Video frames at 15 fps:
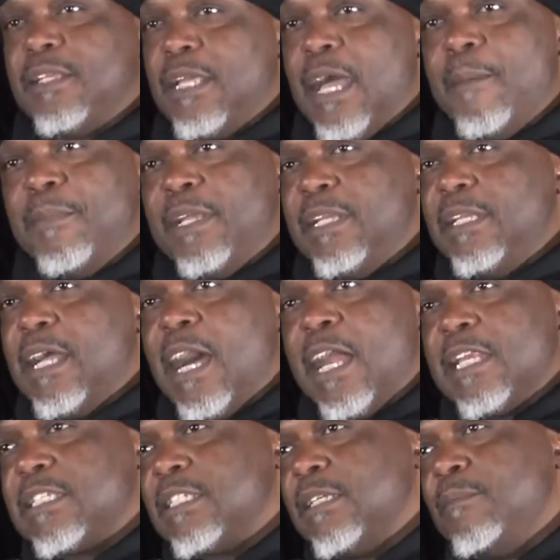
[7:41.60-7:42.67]
I mean,
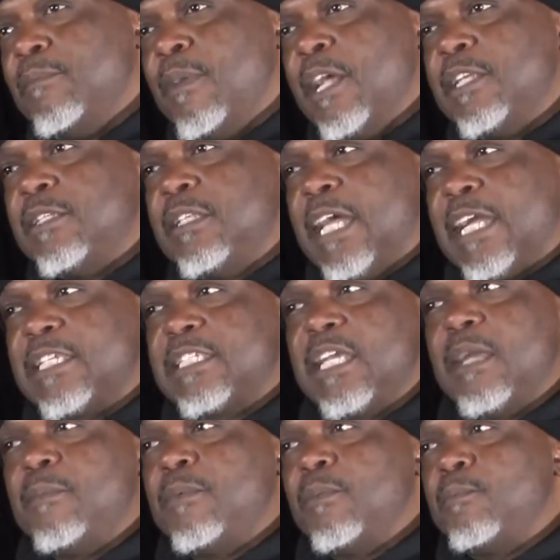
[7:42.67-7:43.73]
honestly, but like I
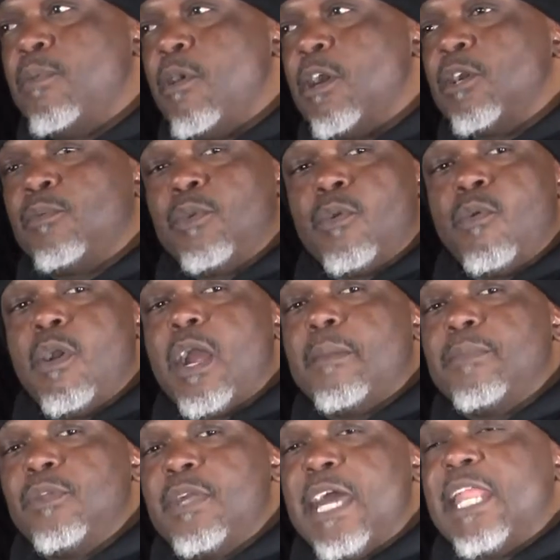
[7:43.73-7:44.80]
said, part of the
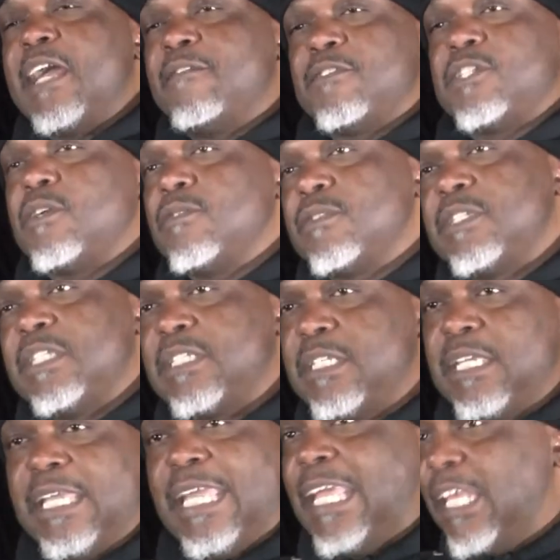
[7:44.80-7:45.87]
requirement, you got to have a certain
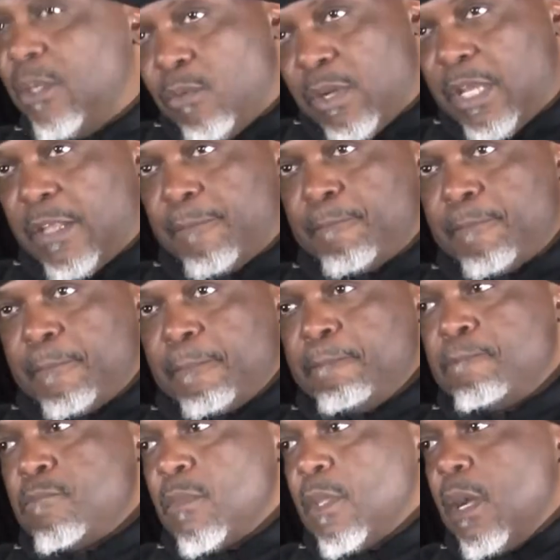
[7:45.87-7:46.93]
CC anyway.
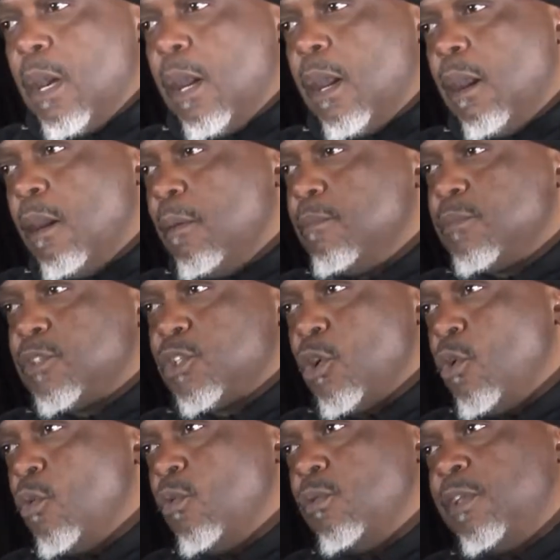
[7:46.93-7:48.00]

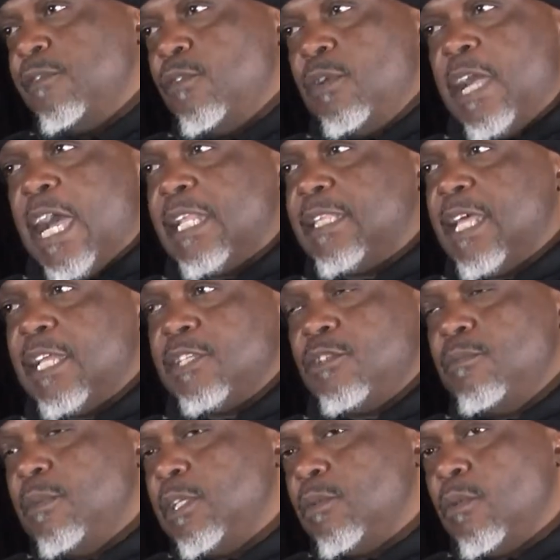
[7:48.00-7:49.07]
So if you got that,
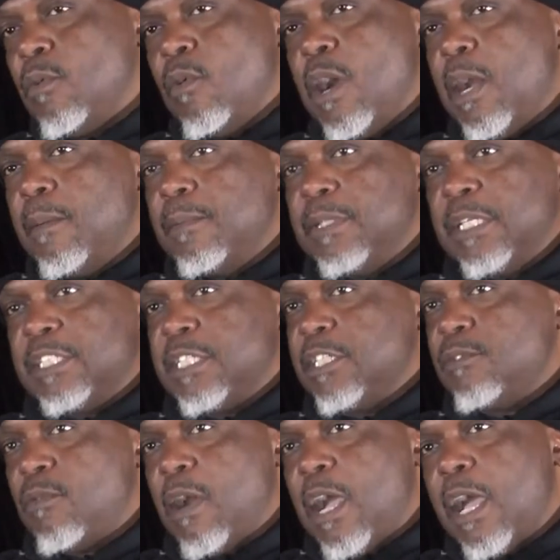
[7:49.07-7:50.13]
you meet the requirement. Let's
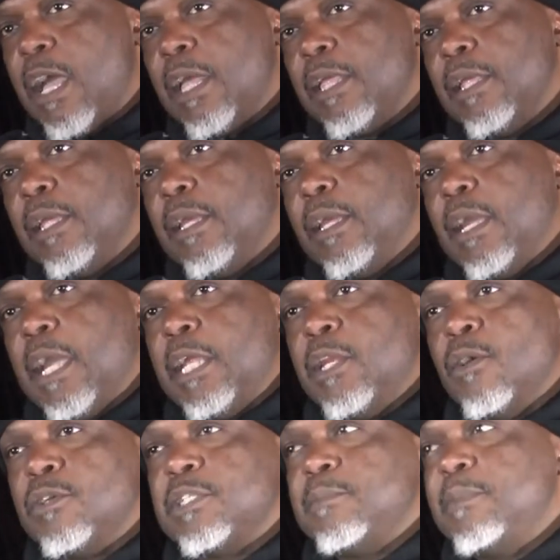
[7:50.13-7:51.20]
just ride.
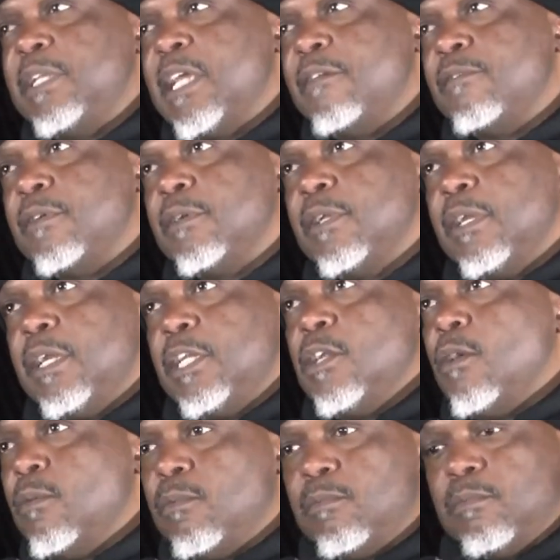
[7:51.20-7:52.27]
It should be never.
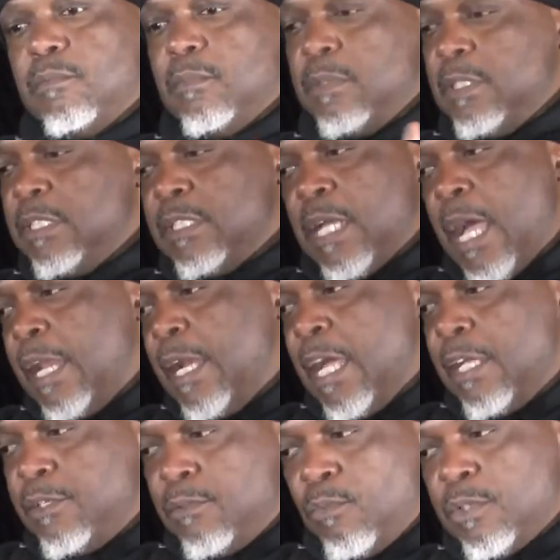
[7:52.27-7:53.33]

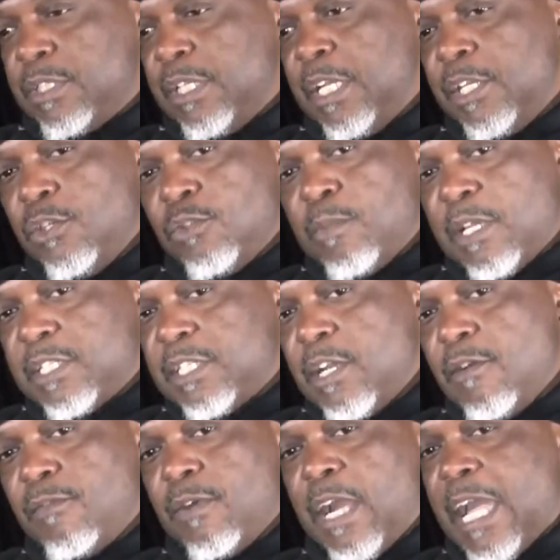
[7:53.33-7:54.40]
I once again use
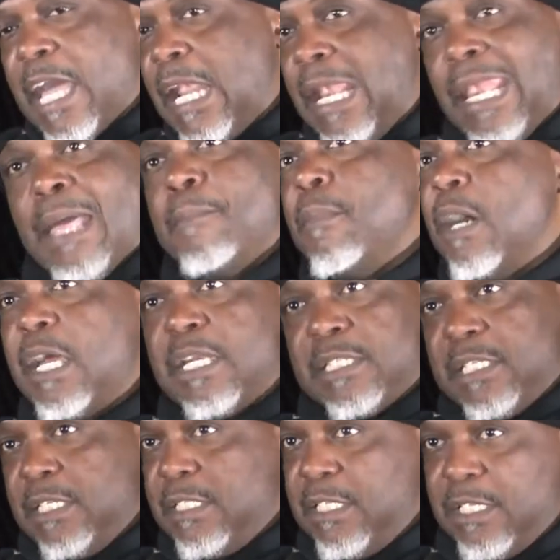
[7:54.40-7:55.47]
myself. I got 1100
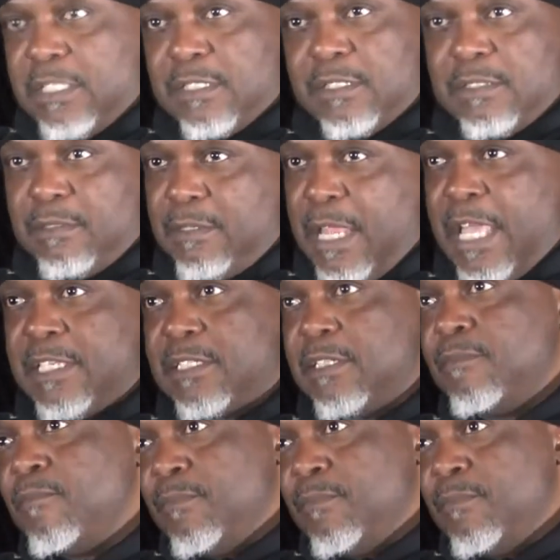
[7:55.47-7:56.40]
CC. That's